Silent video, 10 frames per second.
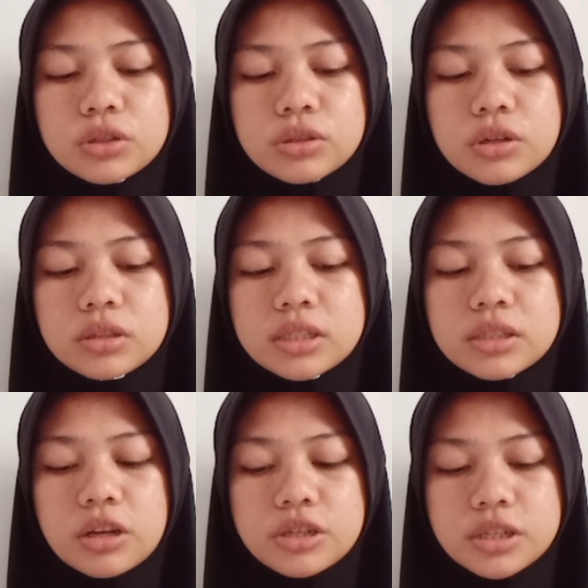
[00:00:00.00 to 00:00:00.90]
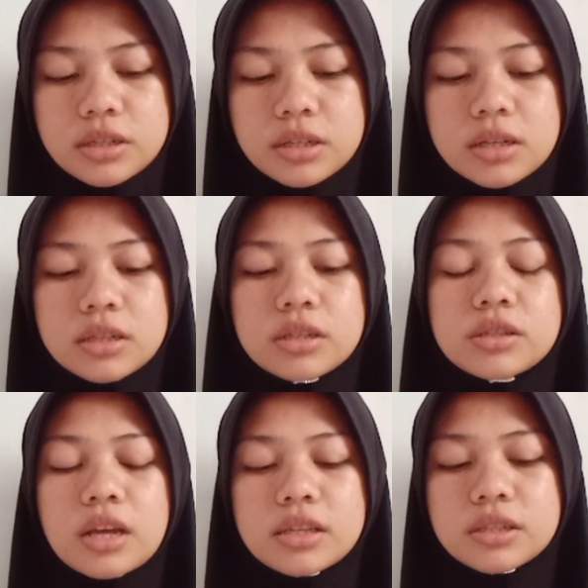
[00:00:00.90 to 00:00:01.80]
control discussion
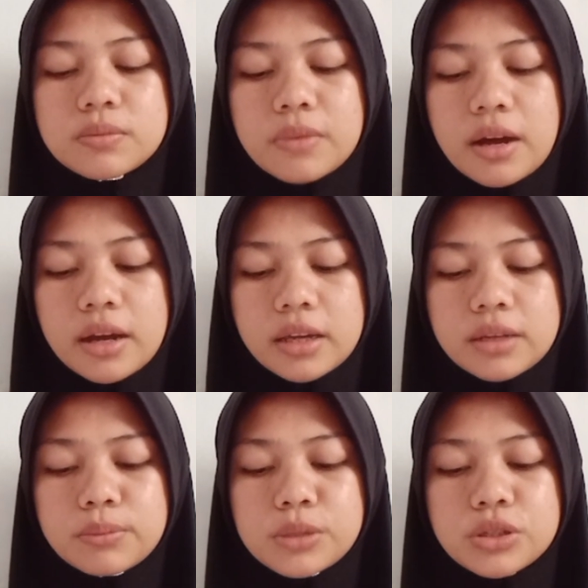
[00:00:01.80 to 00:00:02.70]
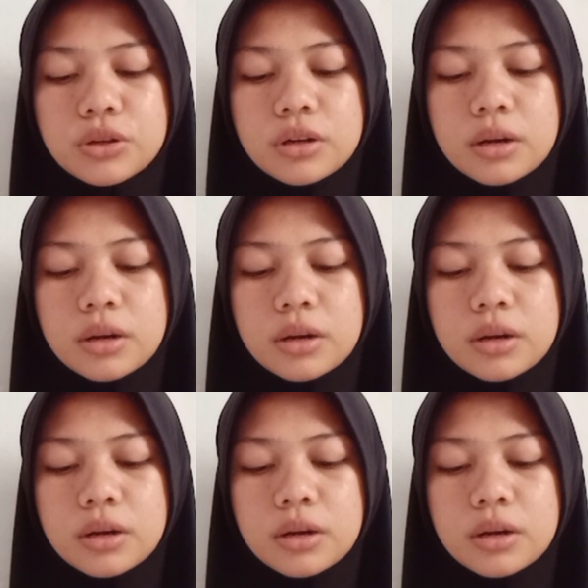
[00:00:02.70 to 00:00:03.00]
discussed by Mr.